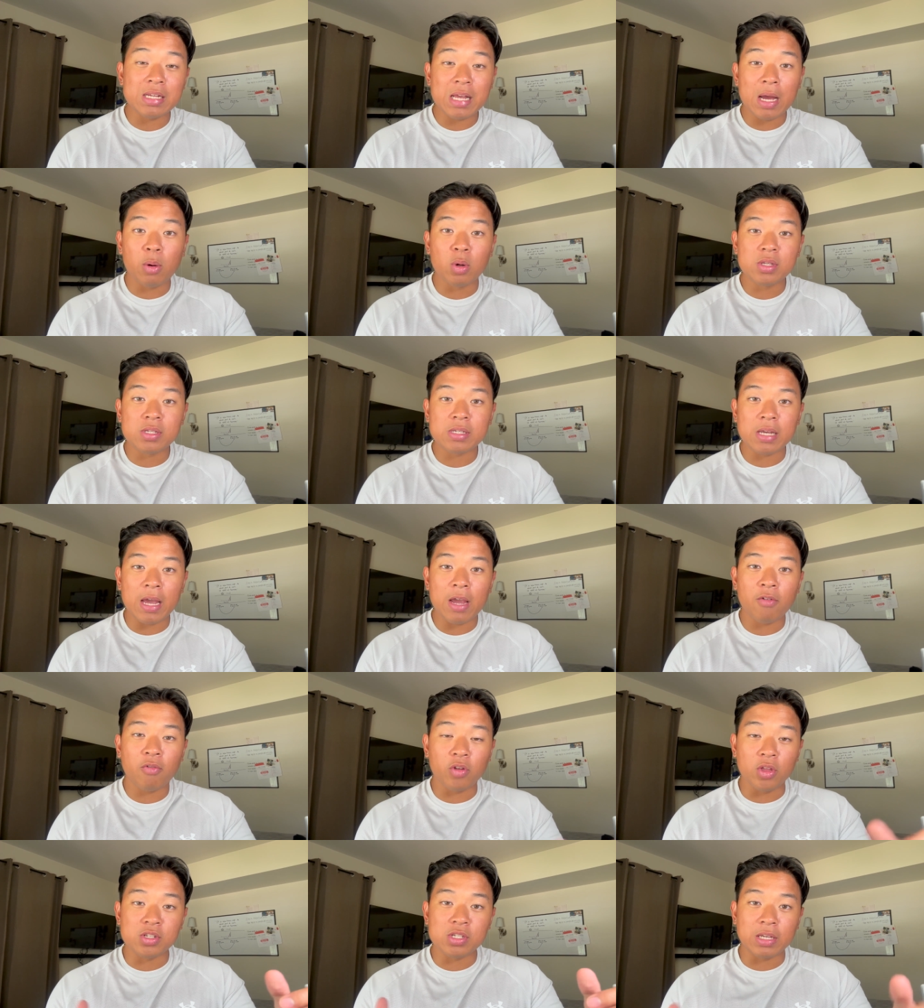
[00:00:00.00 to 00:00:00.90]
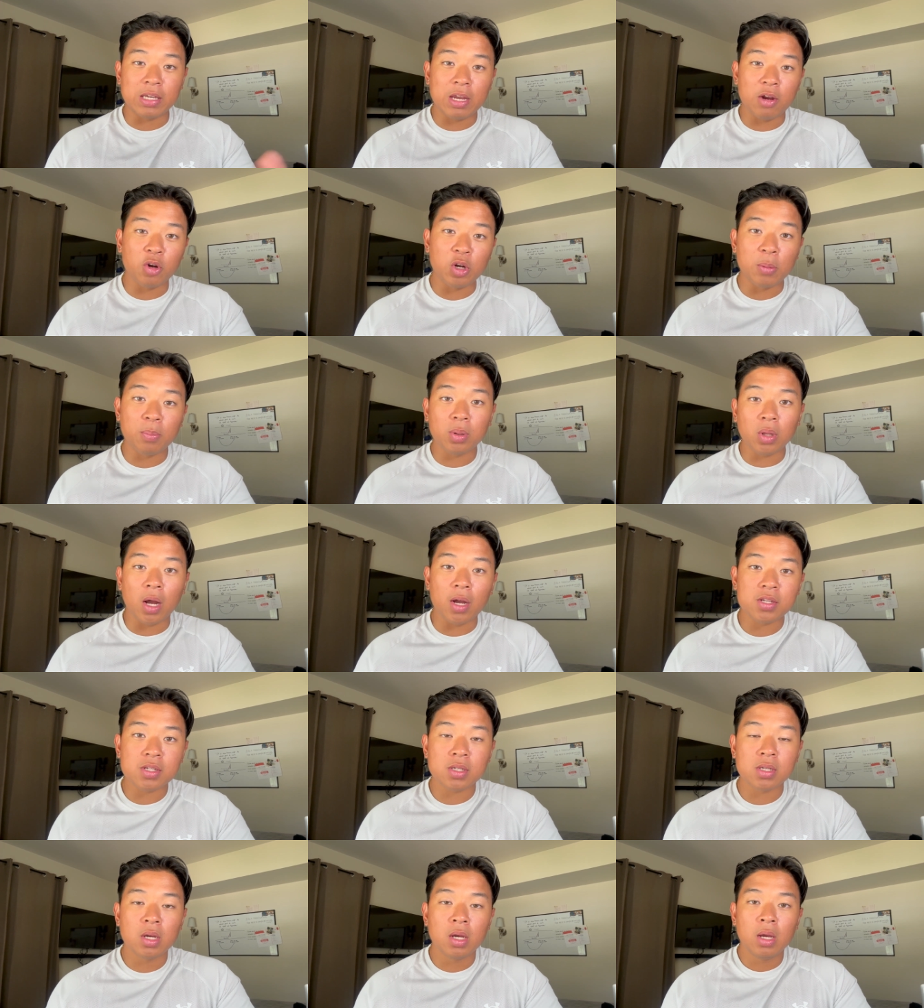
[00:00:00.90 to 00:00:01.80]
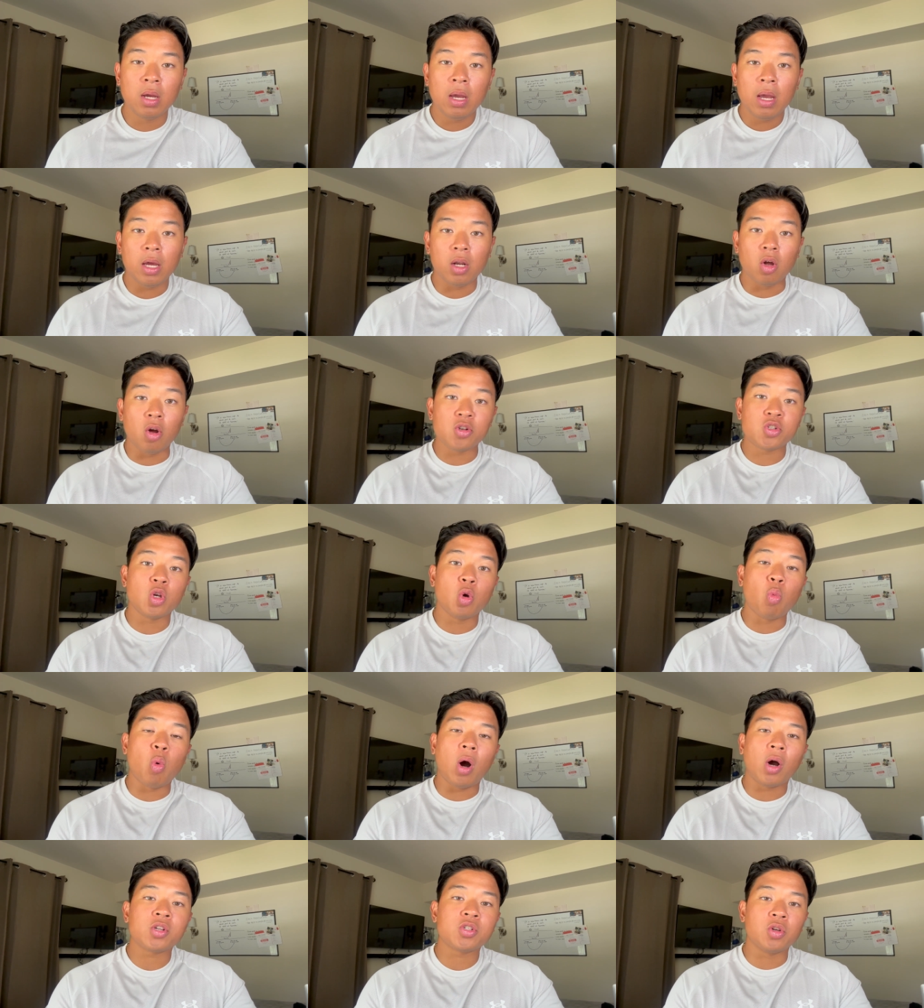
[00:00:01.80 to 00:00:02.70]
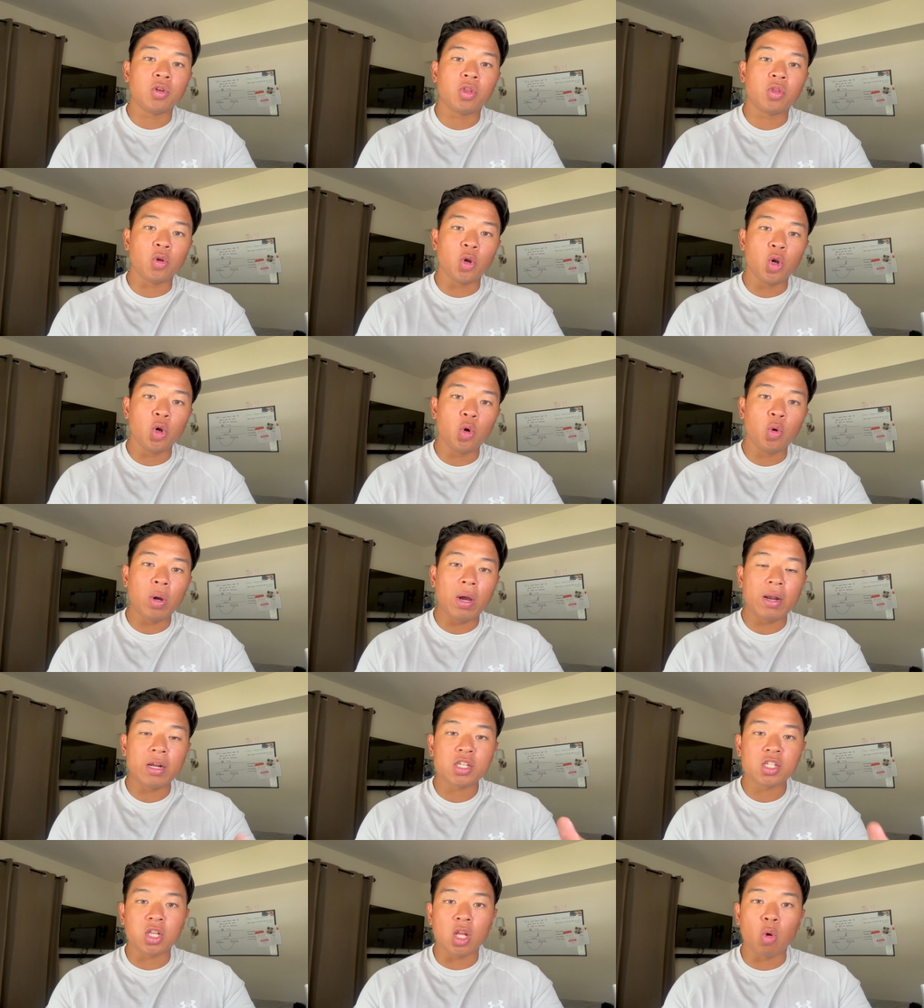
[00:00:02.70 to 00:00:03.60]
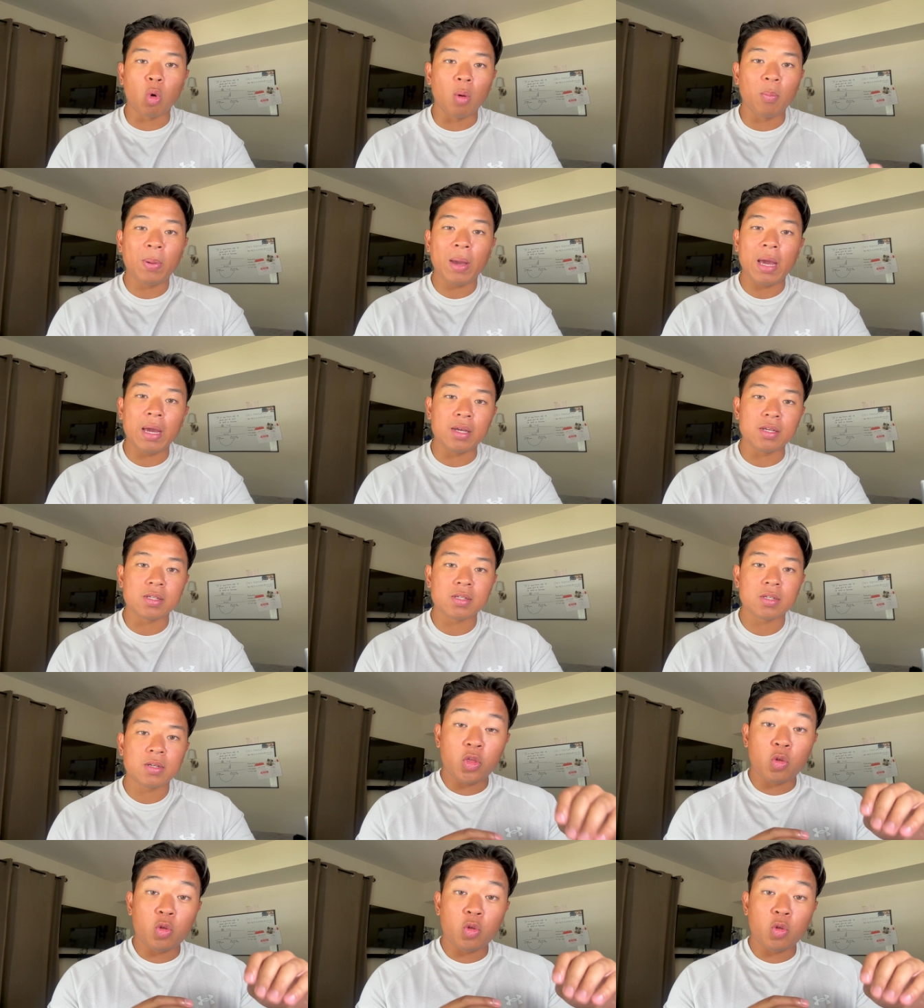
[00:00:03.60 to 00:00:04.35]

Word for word: I would say for the Security Plus and also walks you through at a slower pace.